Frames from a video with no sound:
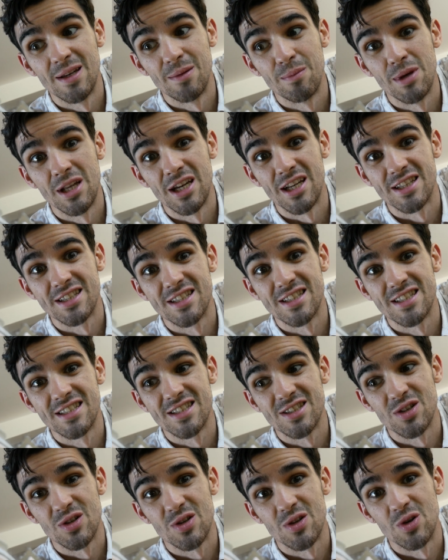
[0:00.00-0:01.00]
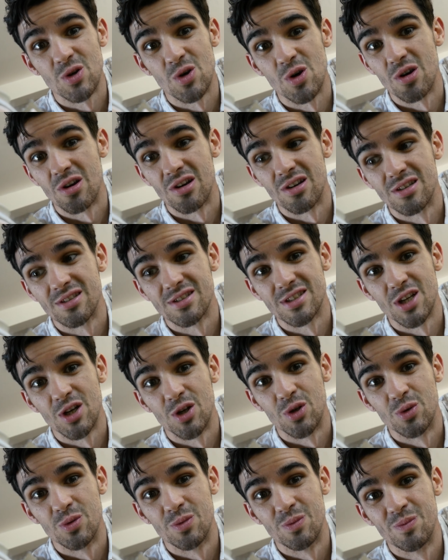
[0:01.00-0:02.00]
minutes or
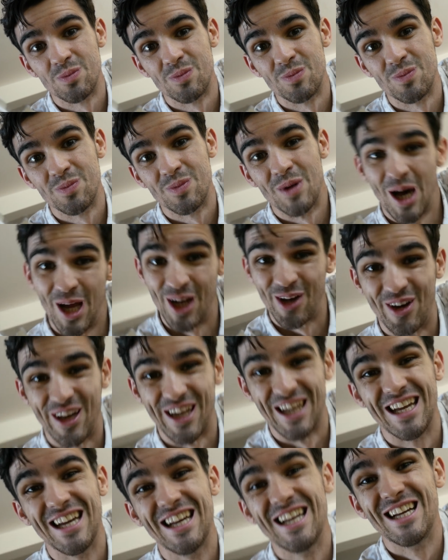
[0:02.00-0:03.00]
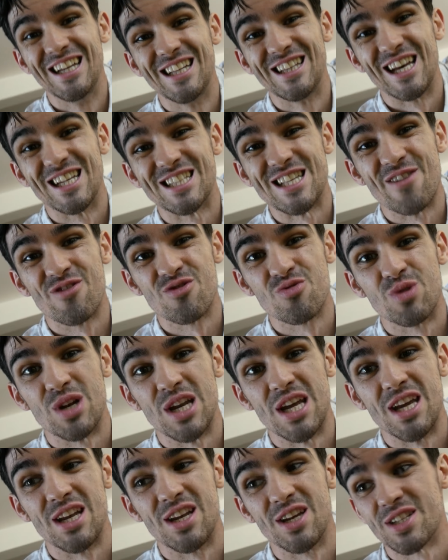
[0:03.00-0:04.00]
so. Anyway, that's everything we
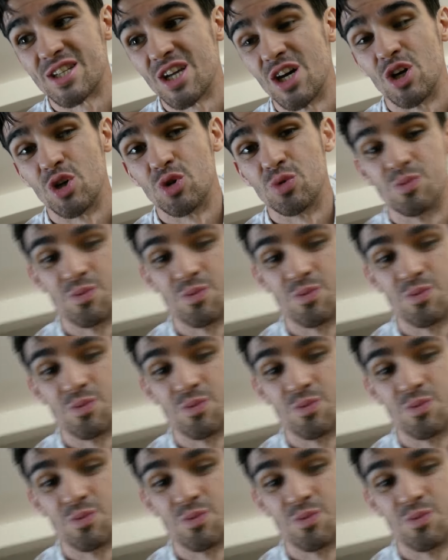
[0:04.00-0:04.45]
need, so